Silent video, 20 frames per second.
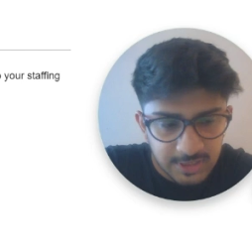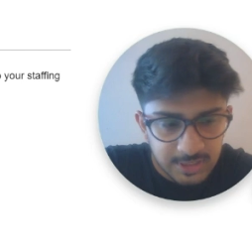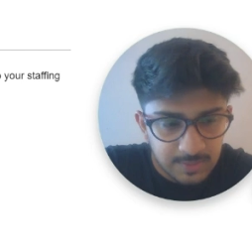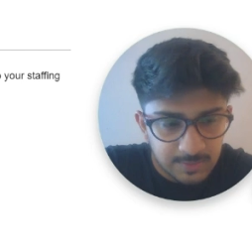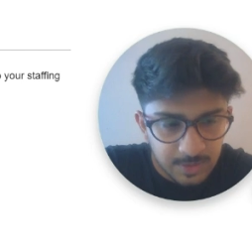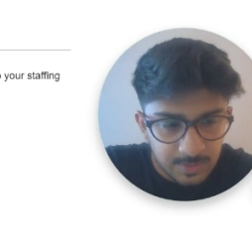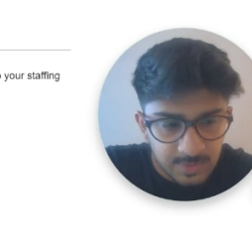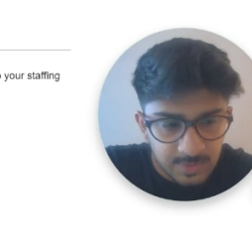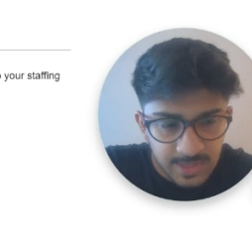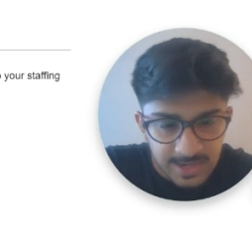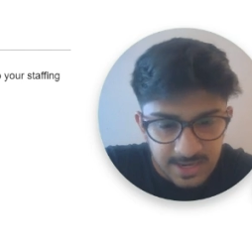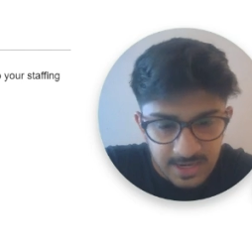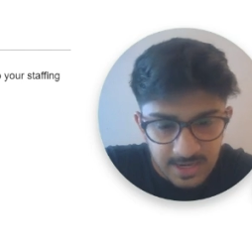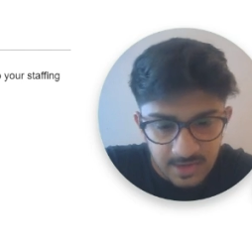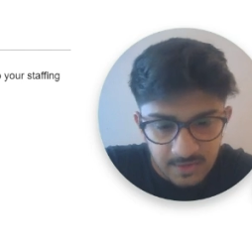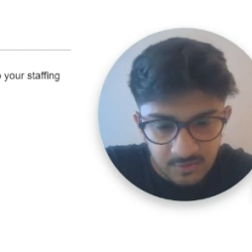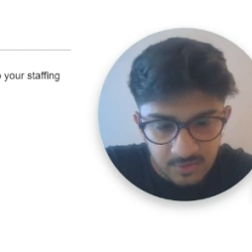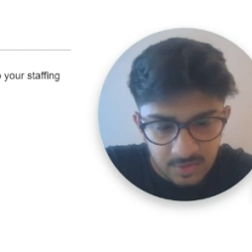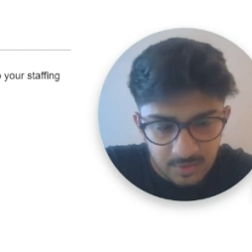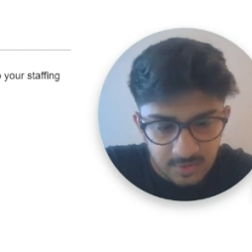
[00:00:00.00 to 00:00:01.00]
keep up the
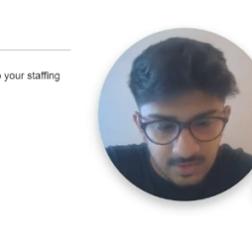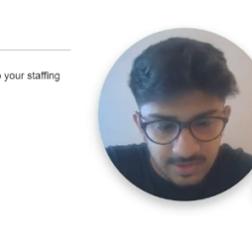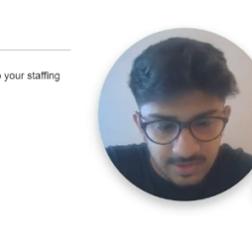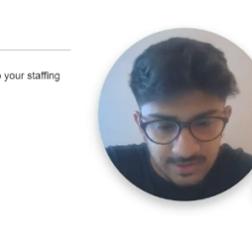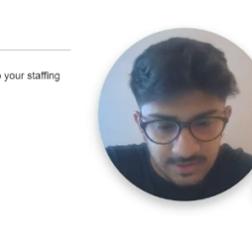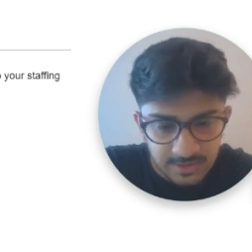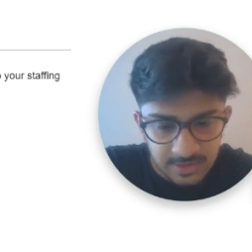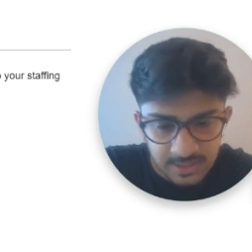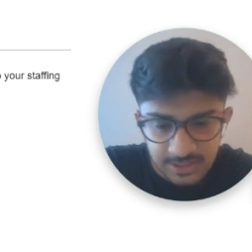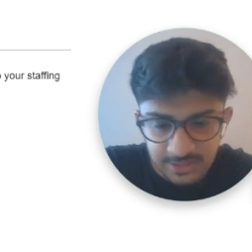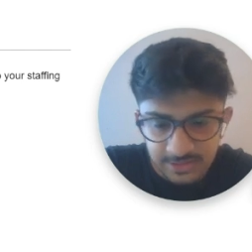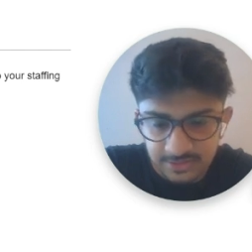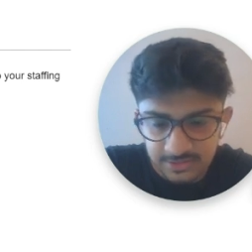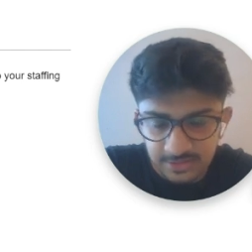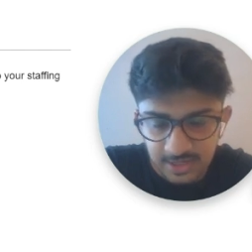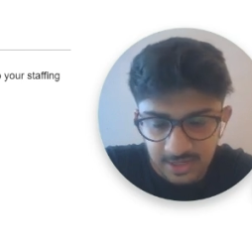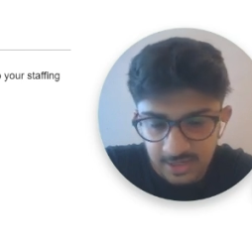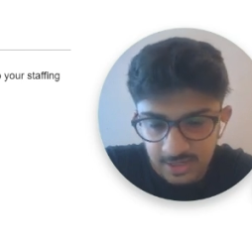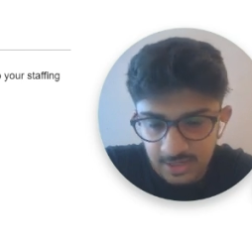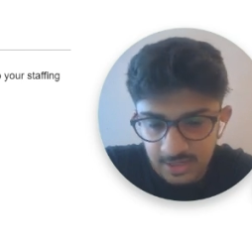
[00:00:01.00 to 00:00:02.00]
deliverability
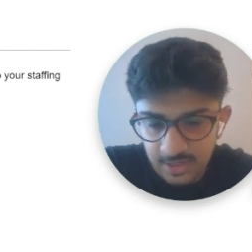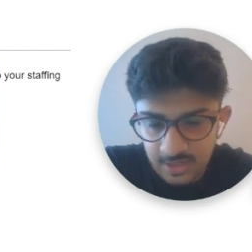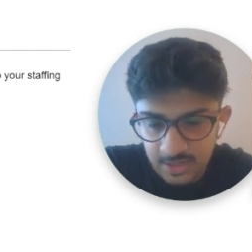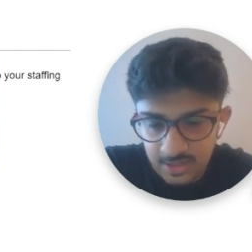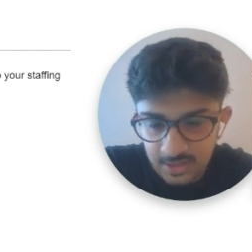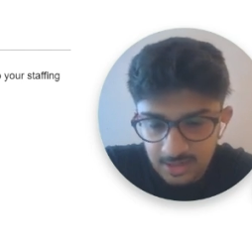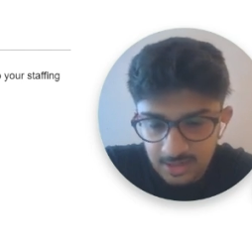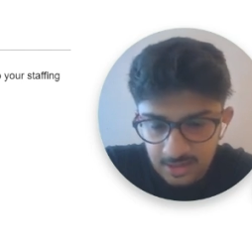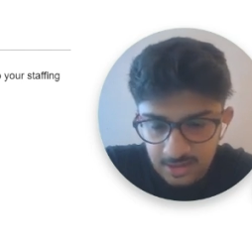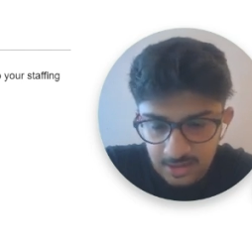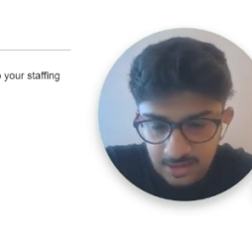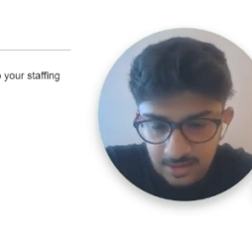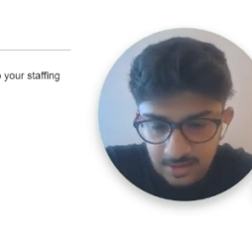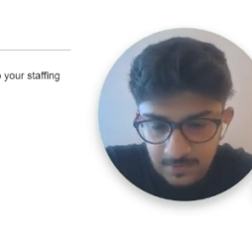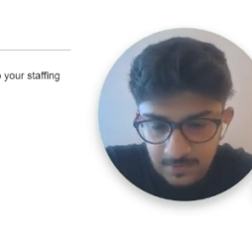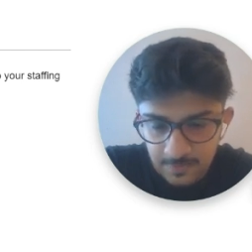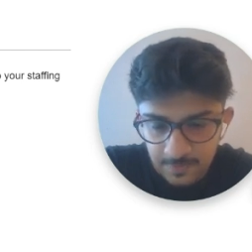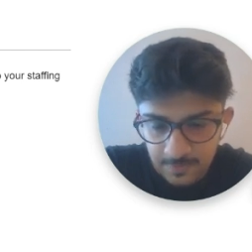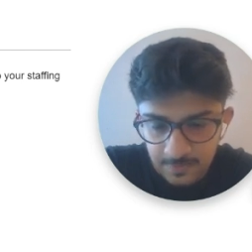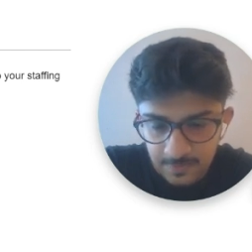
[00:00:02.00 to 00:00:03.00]
rates and
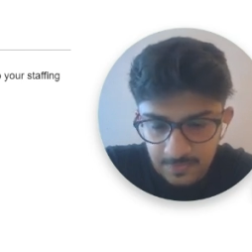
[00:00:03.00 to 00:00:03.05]
uh,